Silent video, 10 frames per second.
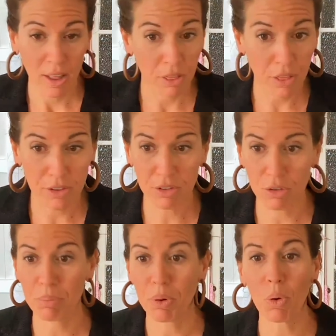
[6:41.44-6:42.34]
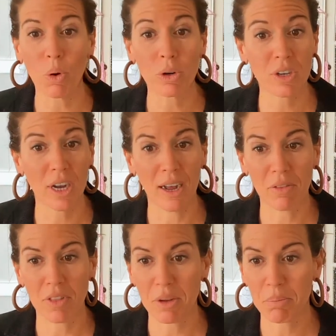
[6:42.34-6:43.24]
the support,
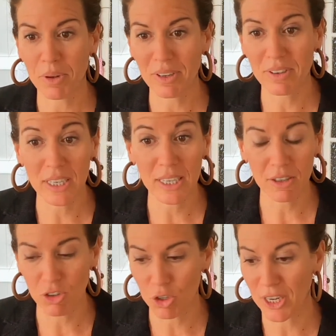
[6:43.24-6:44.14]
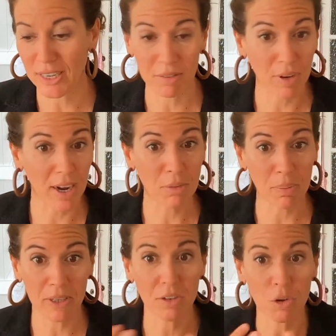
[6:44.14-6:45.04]
the ability to get advice,
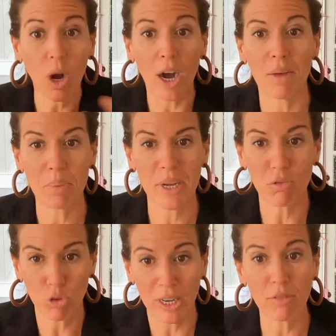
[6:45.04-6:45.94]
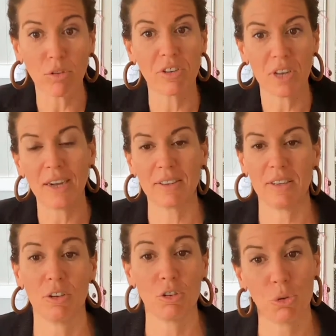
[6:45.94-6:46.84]
because your IP really resides
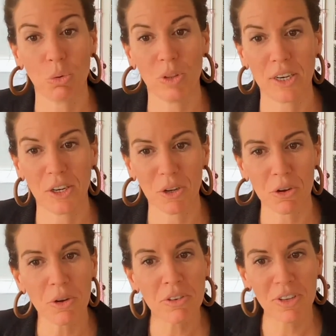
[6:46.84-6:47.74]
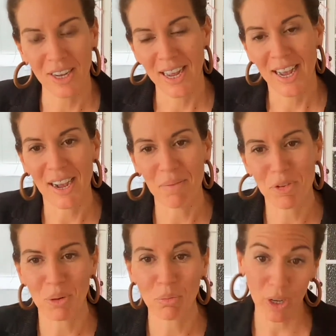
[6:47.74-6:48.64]
in the tool that you use.
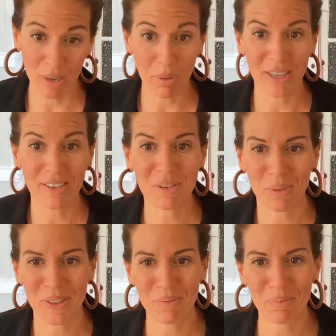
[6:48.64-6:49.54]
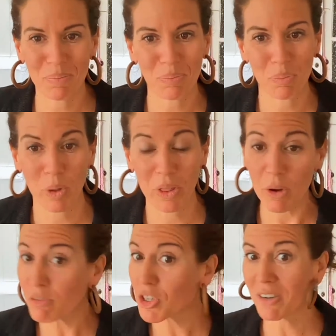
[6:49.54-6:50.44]
So I'm really pleased with
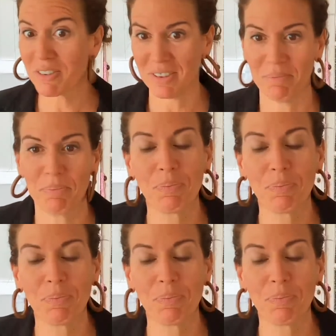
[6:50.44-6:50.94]
who I've chosen.